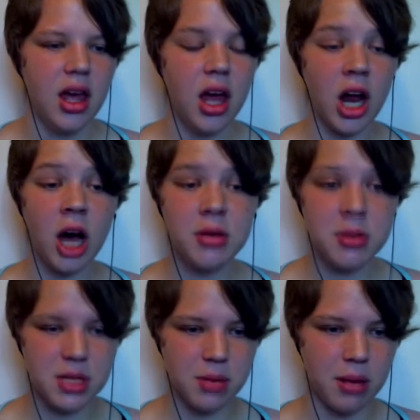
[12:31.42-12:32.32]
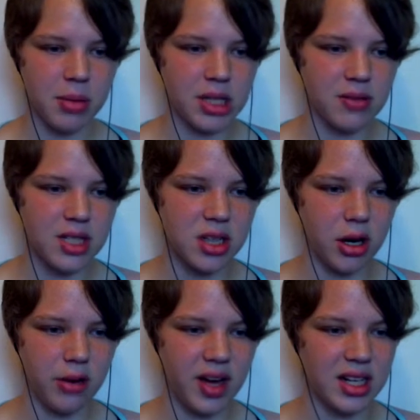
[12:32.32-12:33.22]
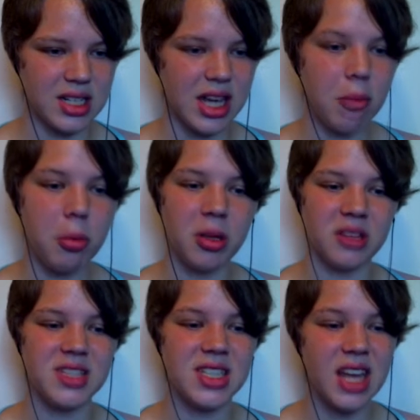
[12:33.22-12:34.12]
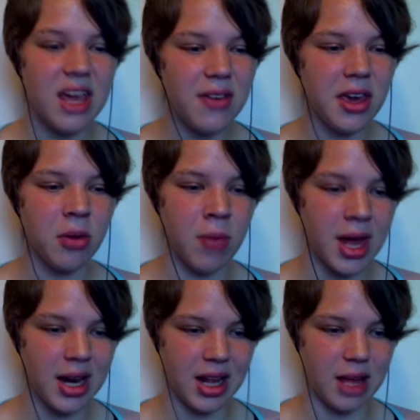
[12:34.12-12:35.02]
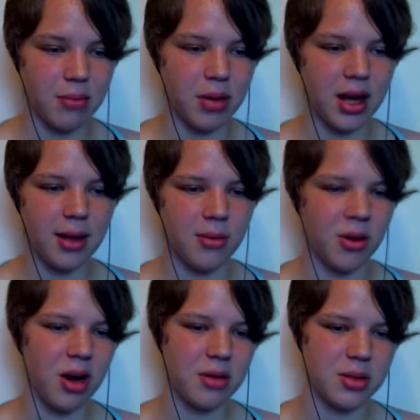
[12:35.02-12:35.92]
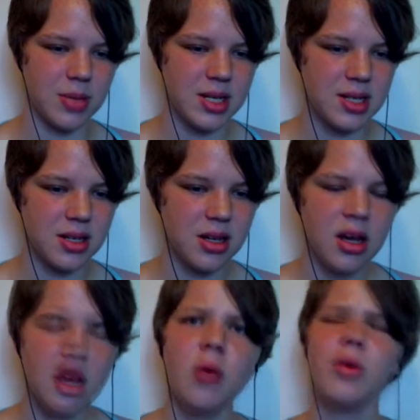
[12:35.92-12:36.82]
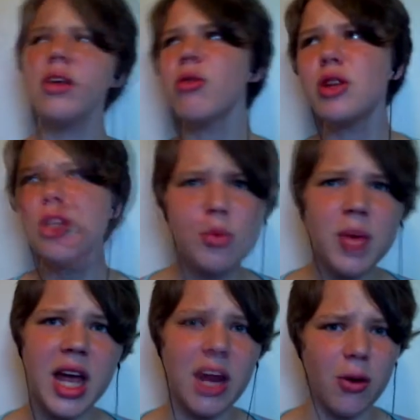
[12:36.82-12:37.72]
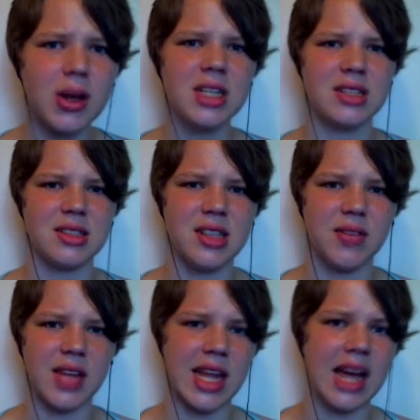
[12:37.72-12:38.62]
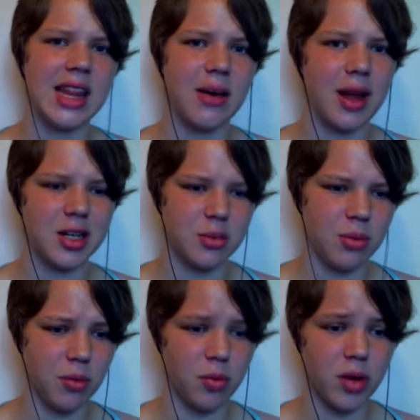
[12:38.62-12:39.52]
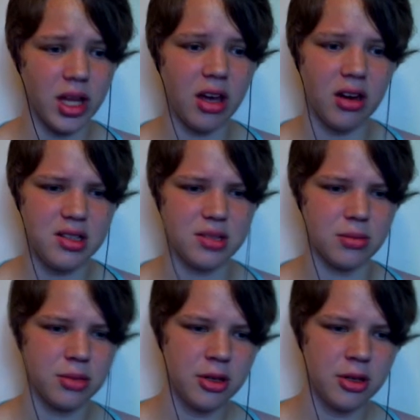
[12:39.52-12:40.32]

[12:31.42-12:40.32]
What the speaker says: An optimist might believe this artifact is capable of saving humanity, but I am no optimist. Well, you could duplicate organs and stuff like that. That would actually be really awesome.